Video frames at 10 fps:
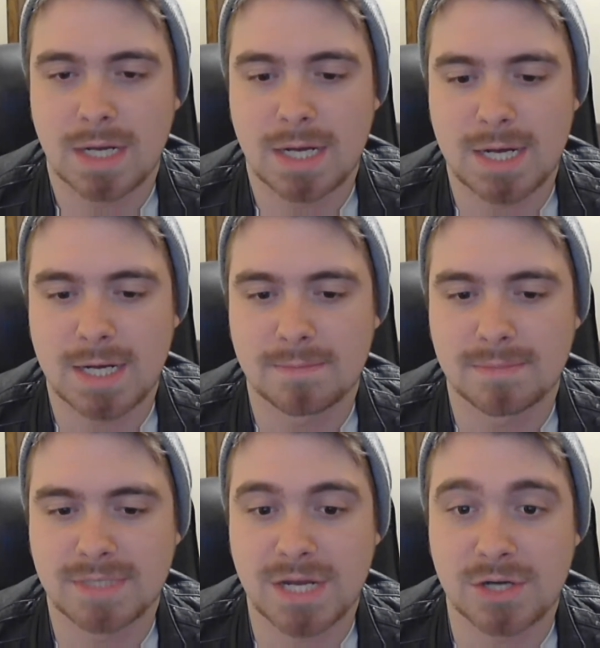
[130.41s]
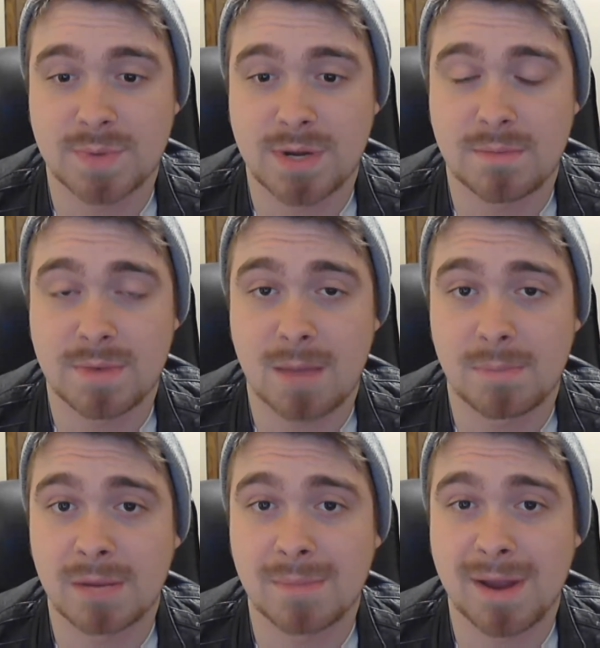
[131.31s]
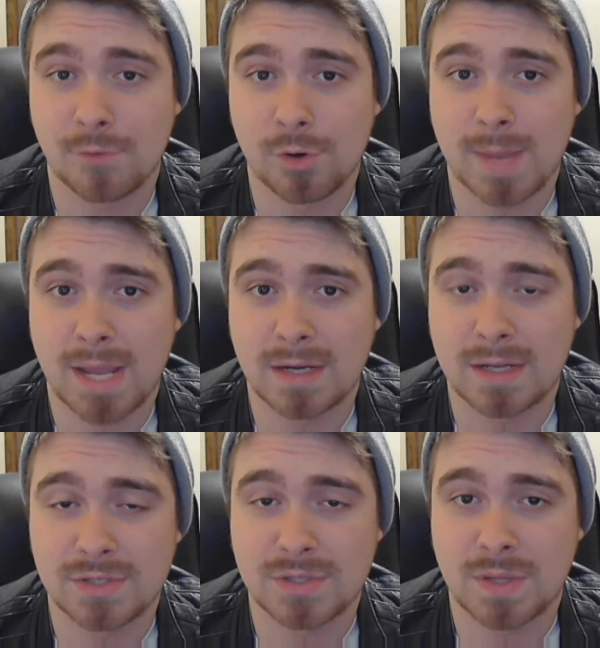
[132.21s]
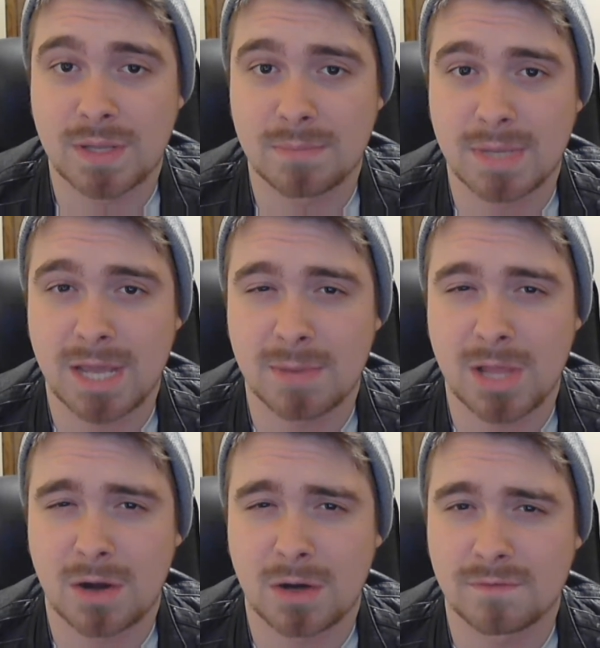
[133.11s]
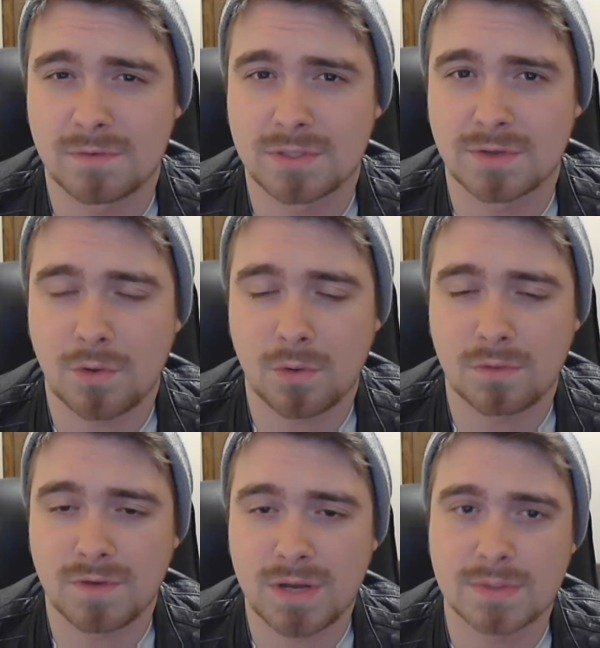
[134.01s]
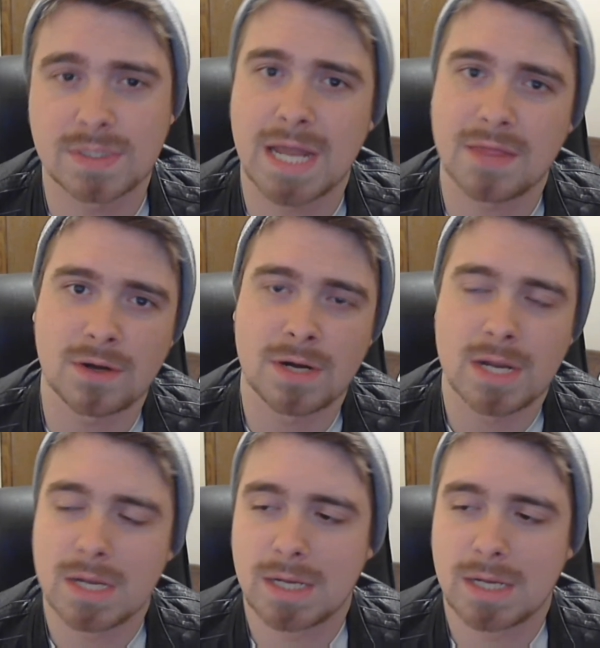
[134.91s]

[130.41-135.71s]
Um, Taters wound up not being my roommate, and so that became a lot harder for us to record videos together.